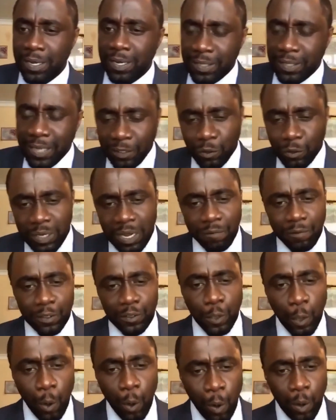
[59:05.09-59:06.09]
that you never
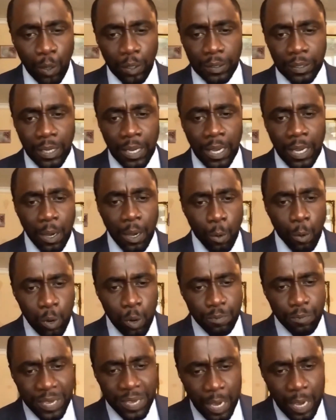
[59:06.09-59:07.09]
thought
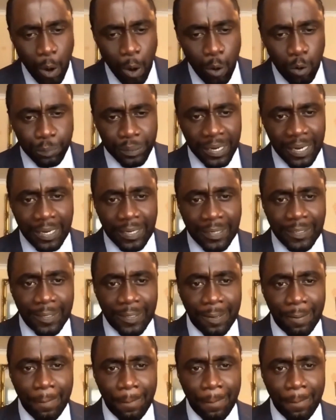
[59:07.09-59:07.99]
would be open.